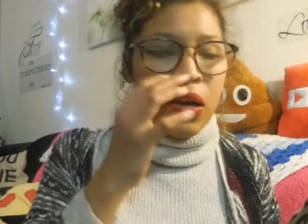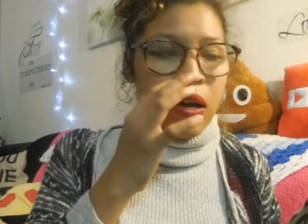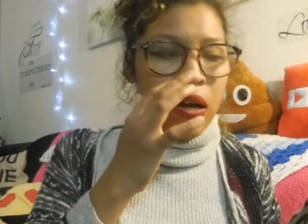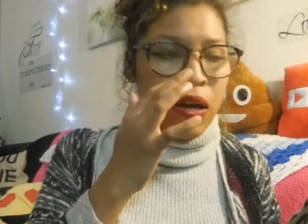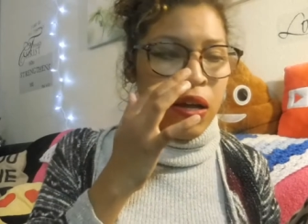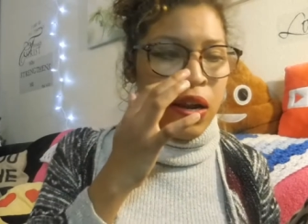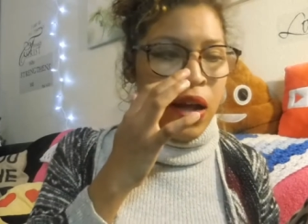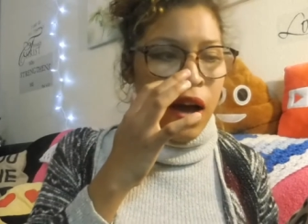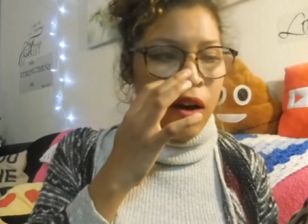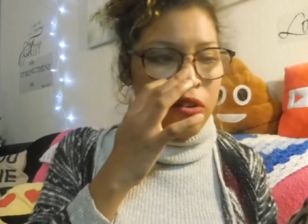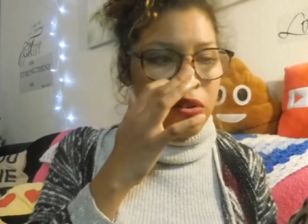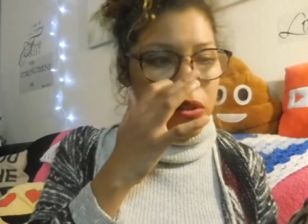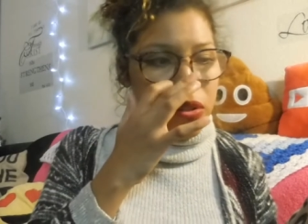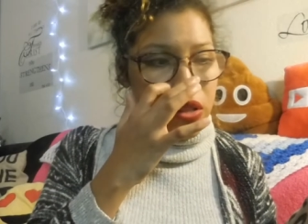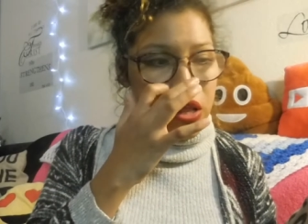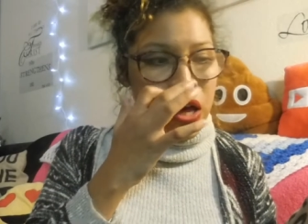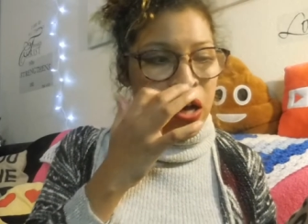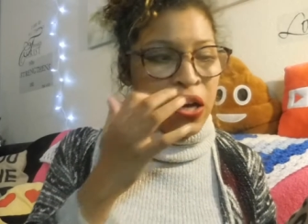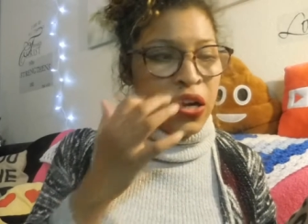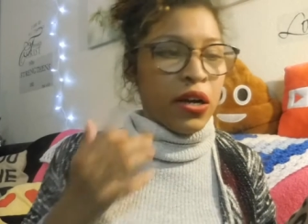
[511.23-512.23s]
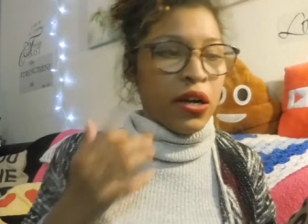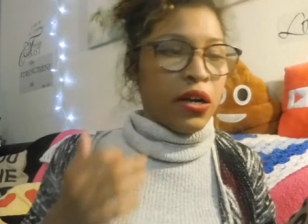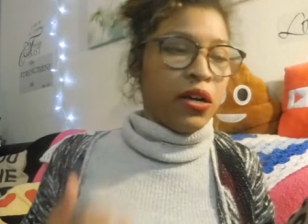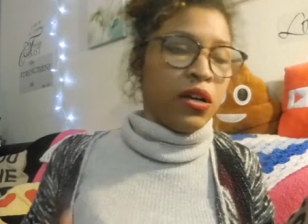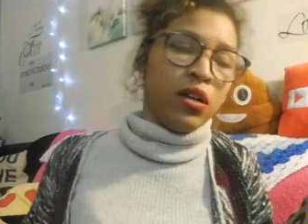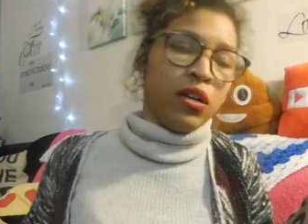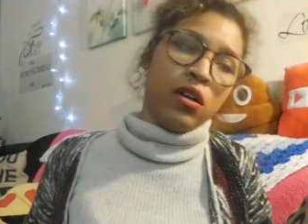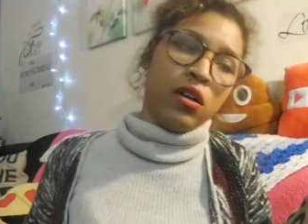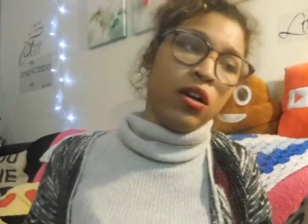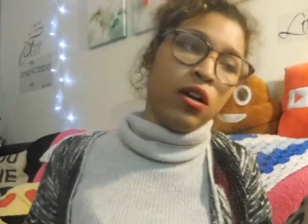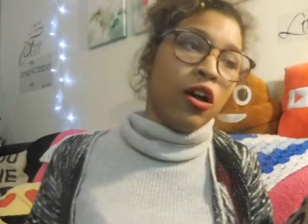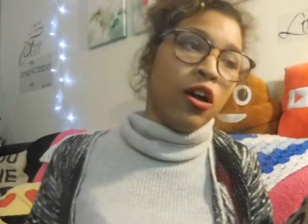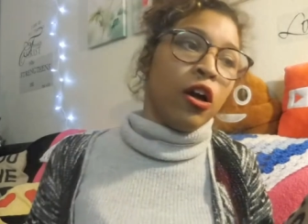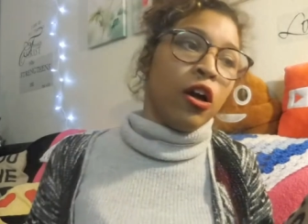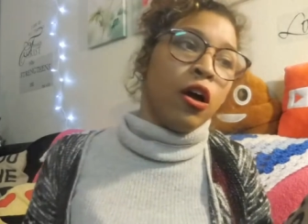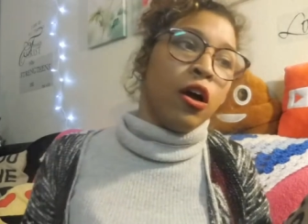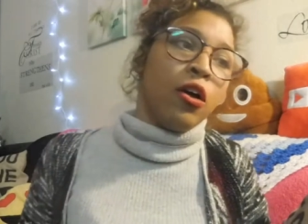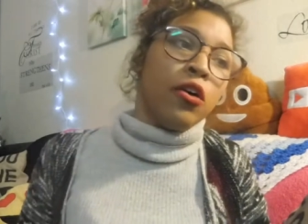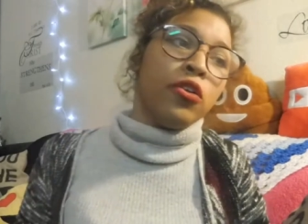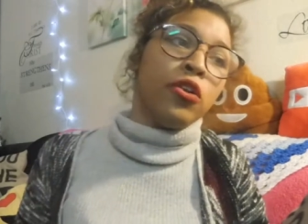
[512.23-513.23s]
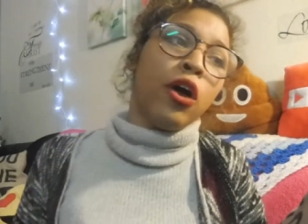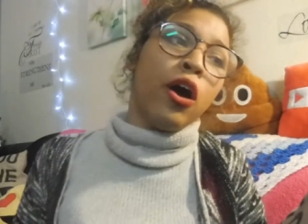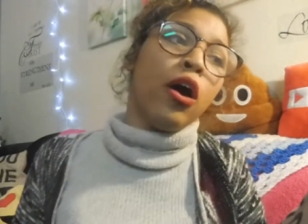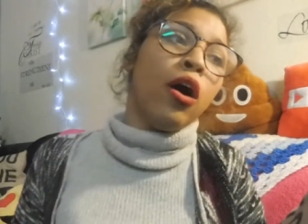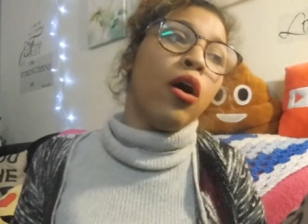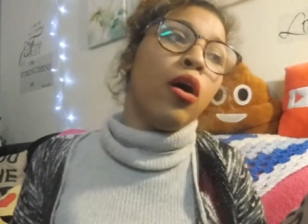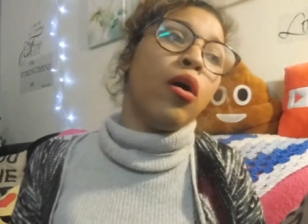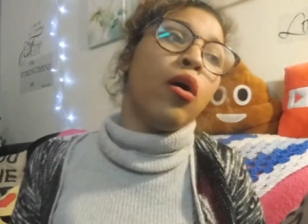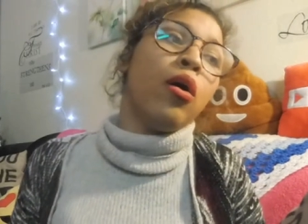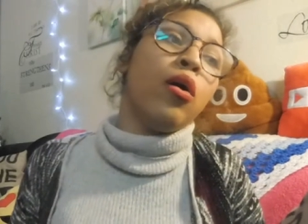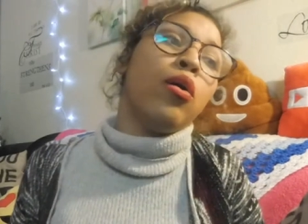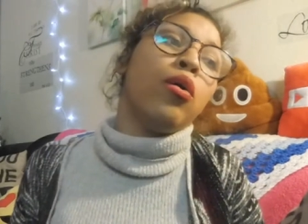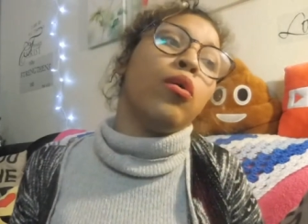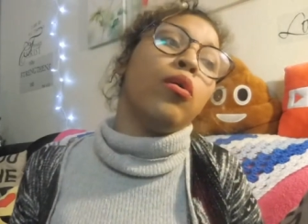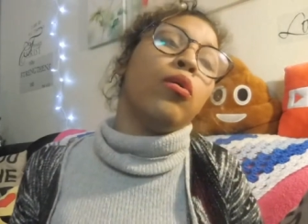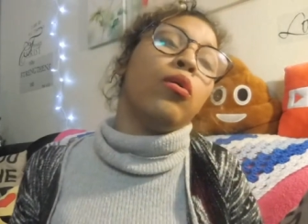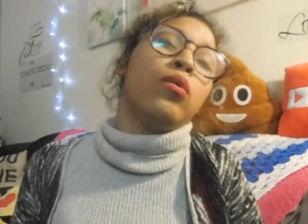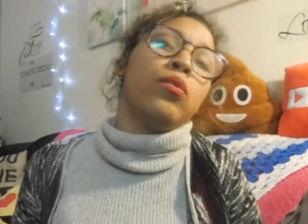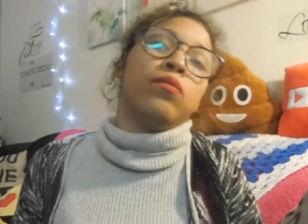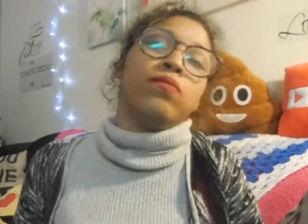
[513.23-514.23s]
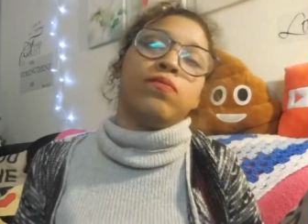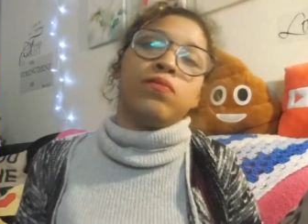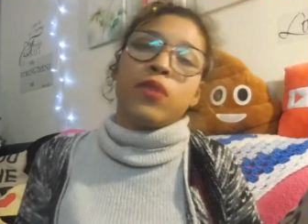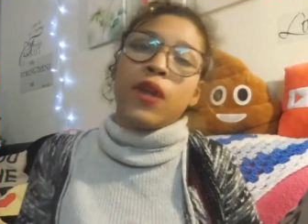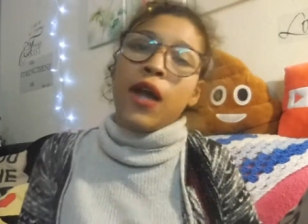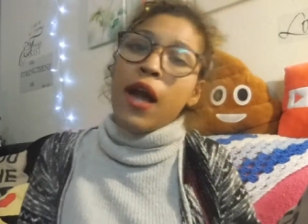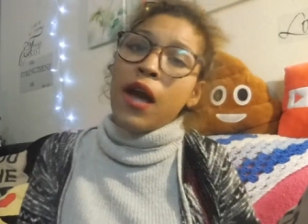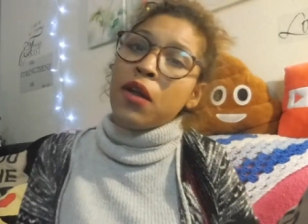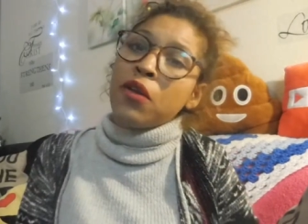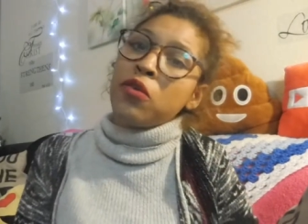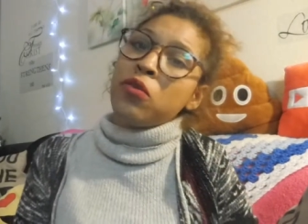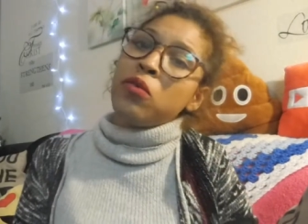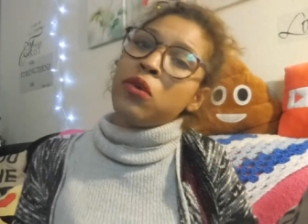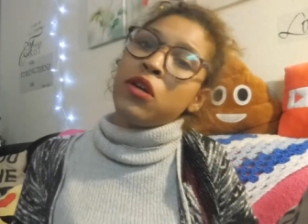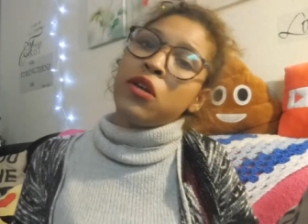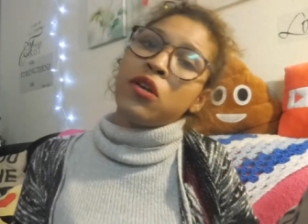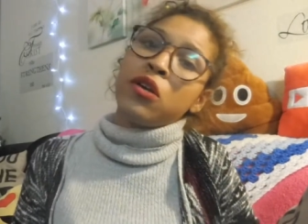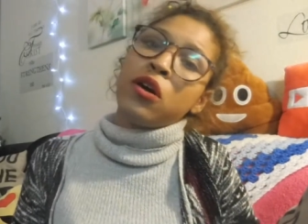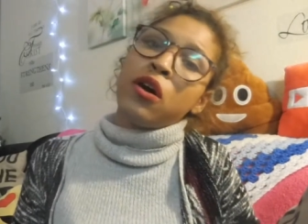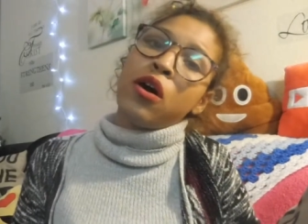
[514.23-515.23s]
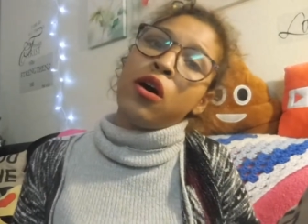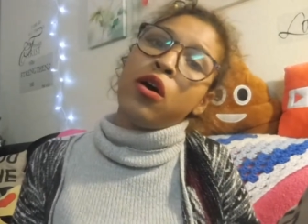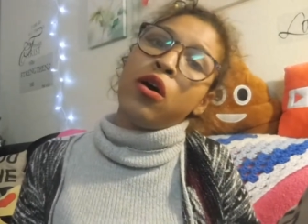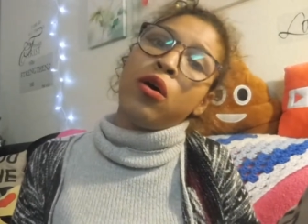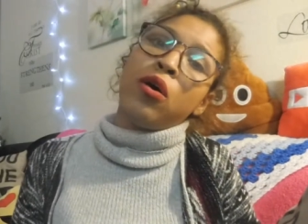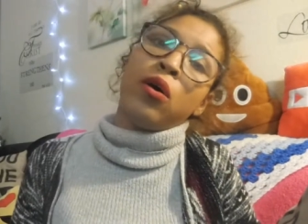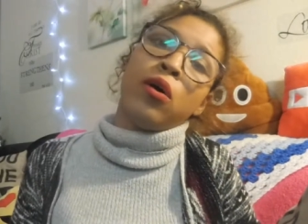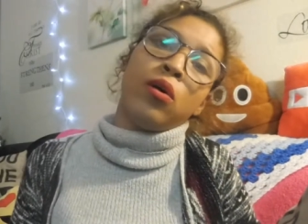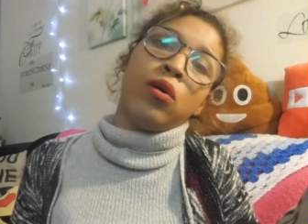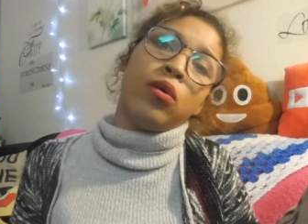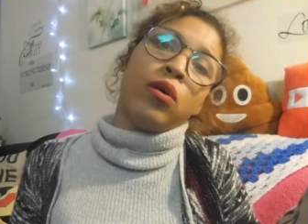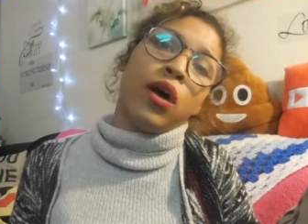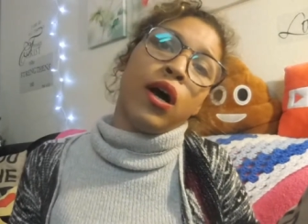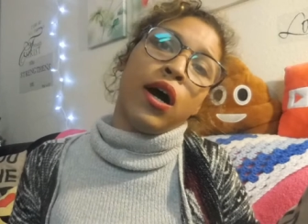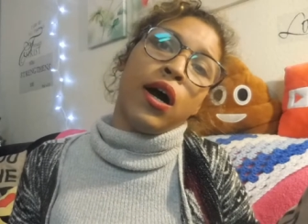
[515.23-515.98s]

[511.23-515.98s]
And I was like, uh, No, I don't want to go.